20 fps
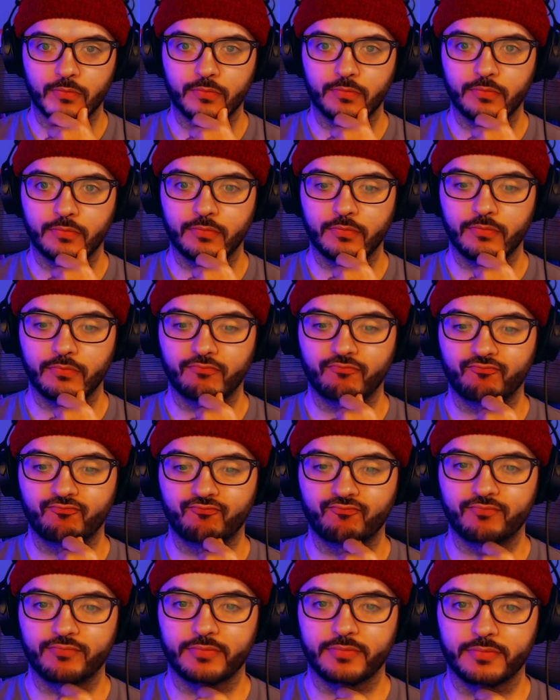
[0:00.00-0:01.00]

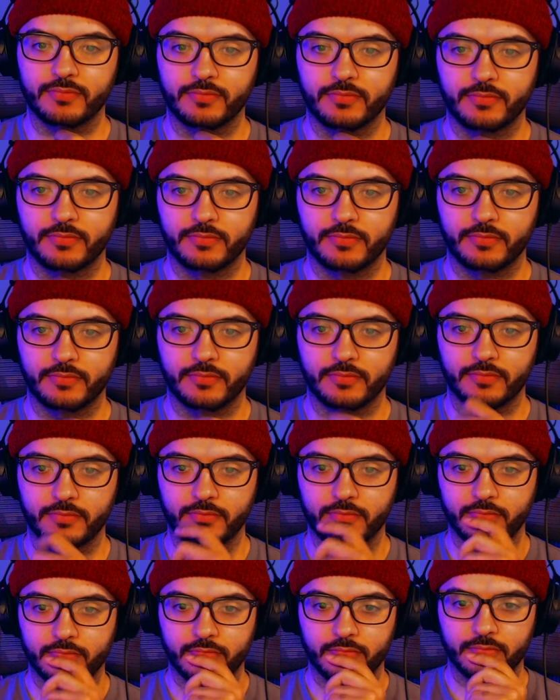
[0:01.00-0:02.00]
Hmm.
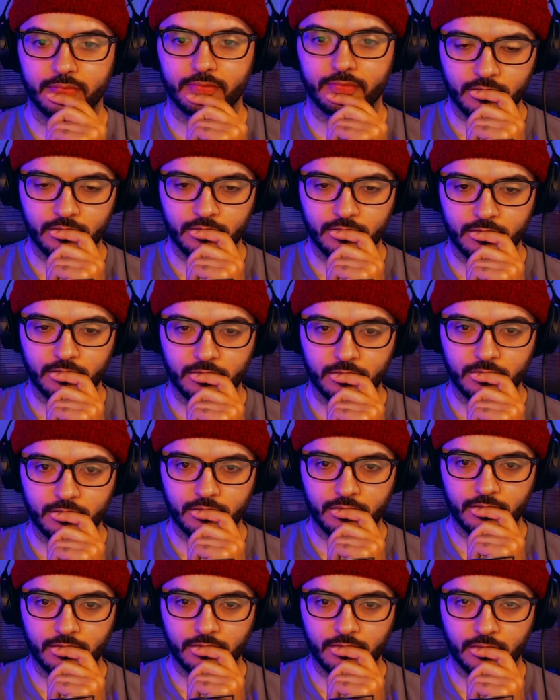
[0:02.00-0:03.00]
In
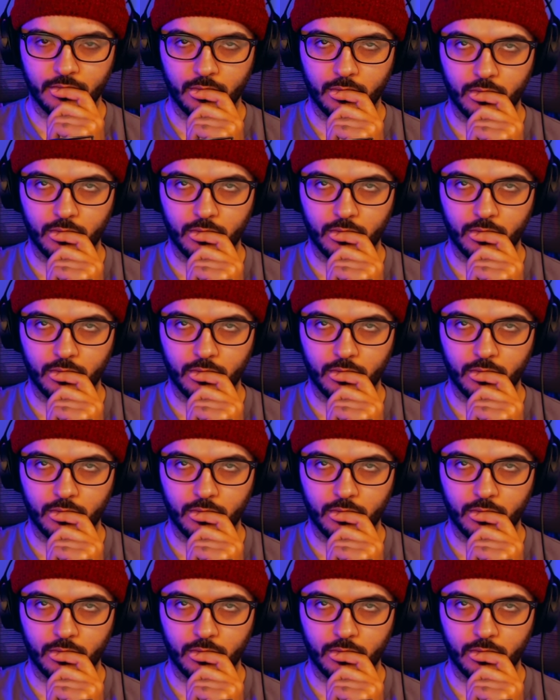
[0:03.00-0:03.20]
plain sight.